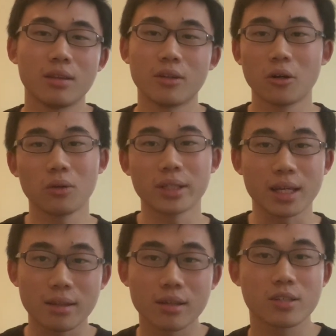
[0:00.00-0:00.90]
not only
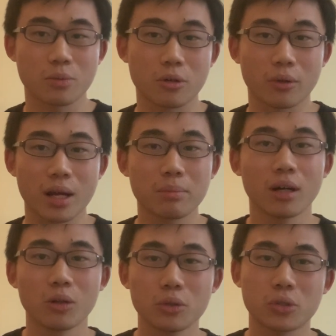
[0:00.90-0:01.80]
in this program,
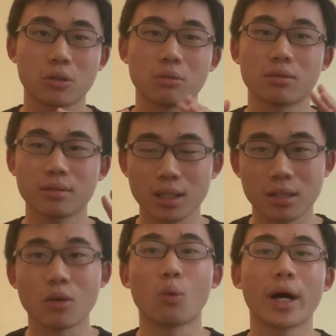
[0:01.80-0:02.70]
but also
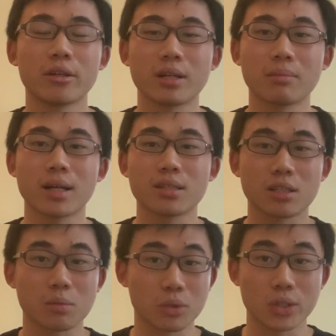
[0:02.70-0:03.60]
in the wider MIT
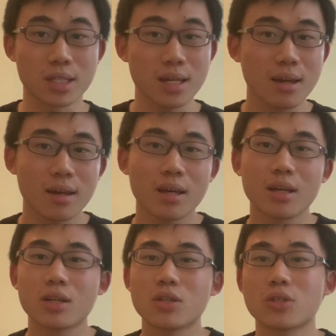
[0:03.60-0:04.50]
community.
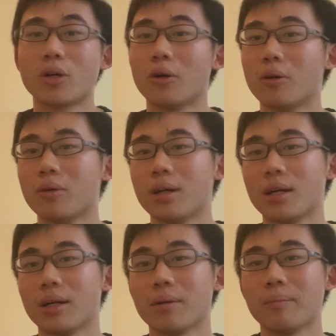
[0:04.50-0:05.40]
So
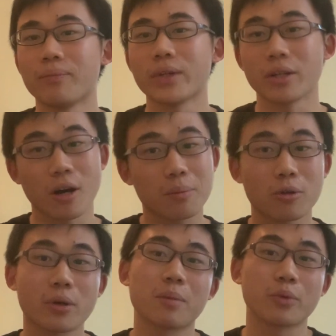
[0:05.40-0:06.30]
um, in our
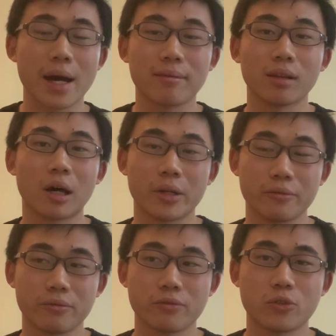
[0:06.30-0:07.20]
program, we have a lot
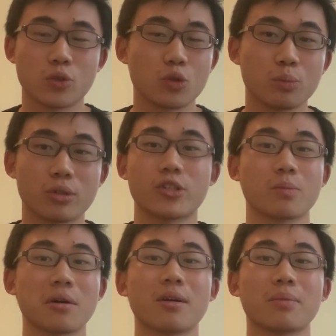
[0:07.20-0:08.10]
of super
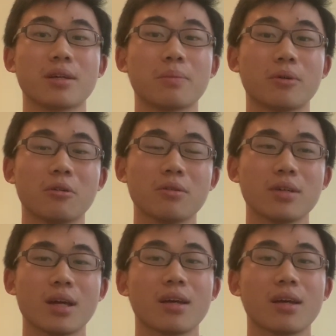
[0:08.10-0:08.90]
smart people,